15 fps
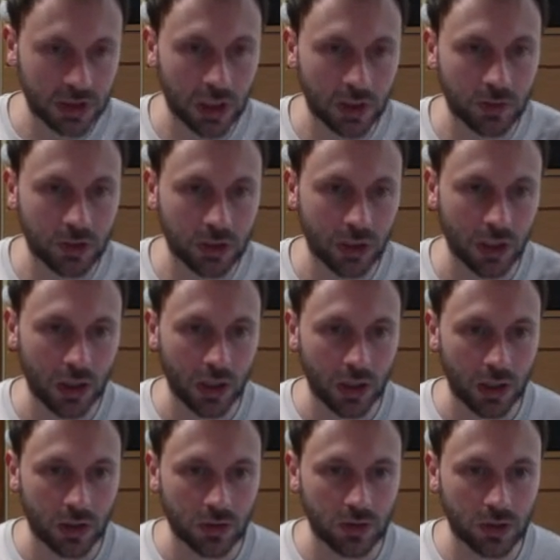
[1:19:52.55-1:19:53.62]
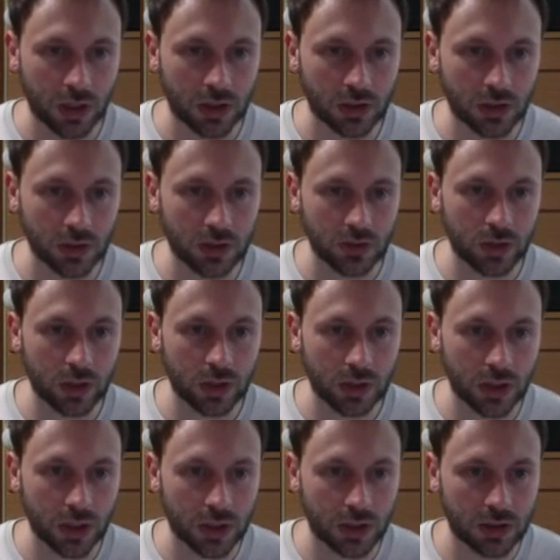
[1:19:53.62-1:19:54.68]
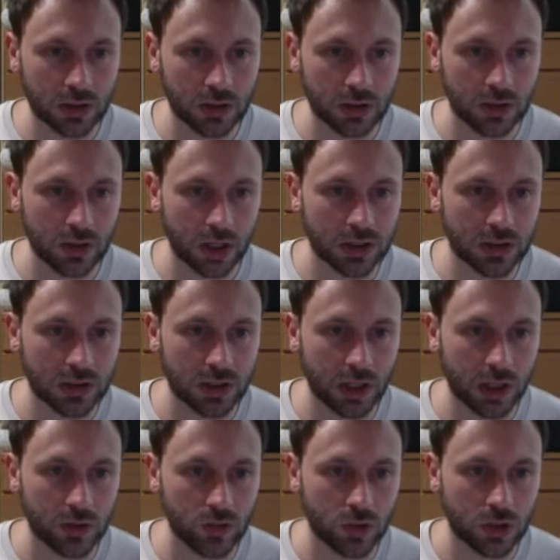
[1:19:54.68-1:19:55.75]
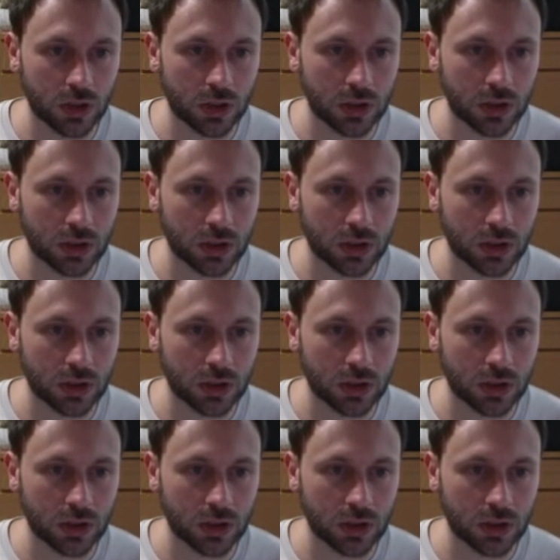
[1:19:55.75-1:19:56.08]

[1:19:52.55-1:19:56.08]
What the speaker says: I mean, you can get nice line work